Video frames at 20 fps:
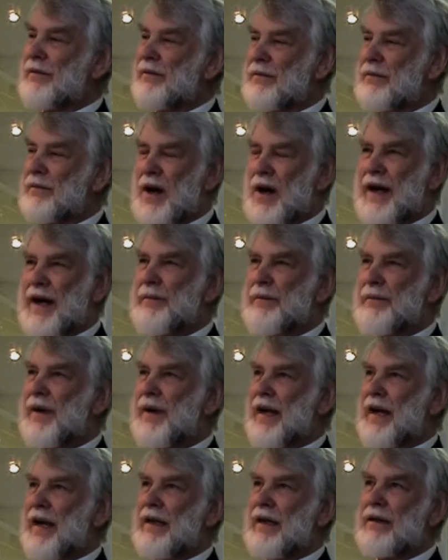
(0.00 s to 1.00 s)
chronic
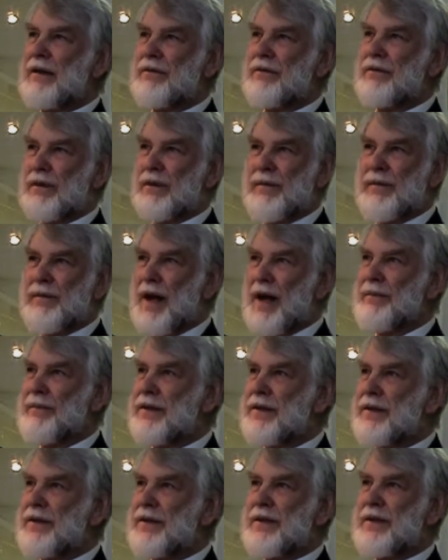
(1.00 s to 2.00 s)
pain, from
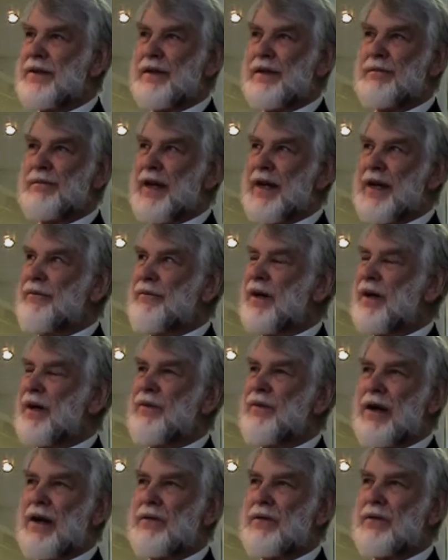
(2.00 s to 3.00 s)
numbness that may have been
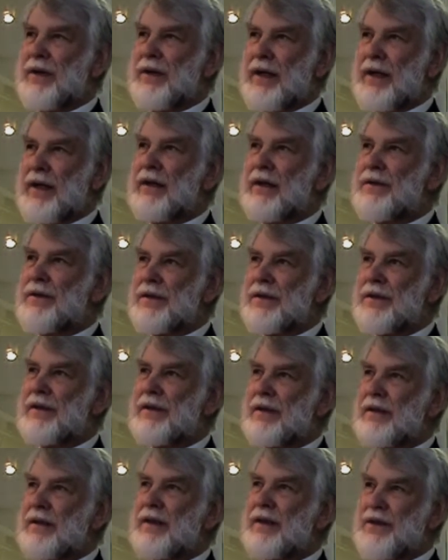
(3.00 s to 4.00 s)
around for years.
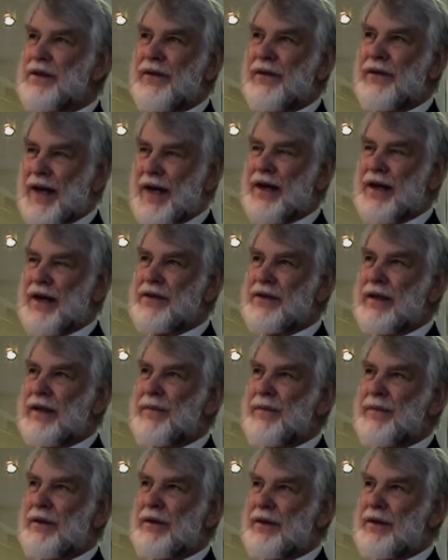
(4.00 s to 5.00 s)
that you can actually
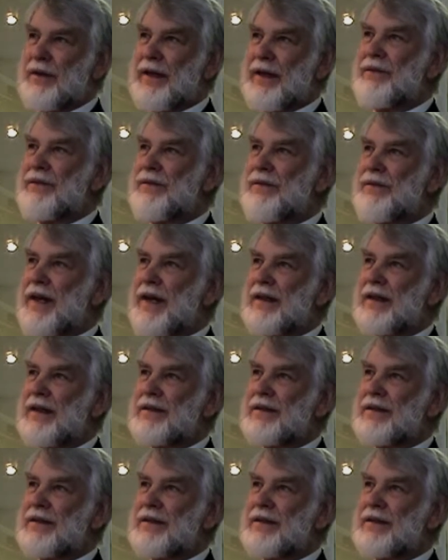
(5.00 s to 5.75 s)
be relieved of that.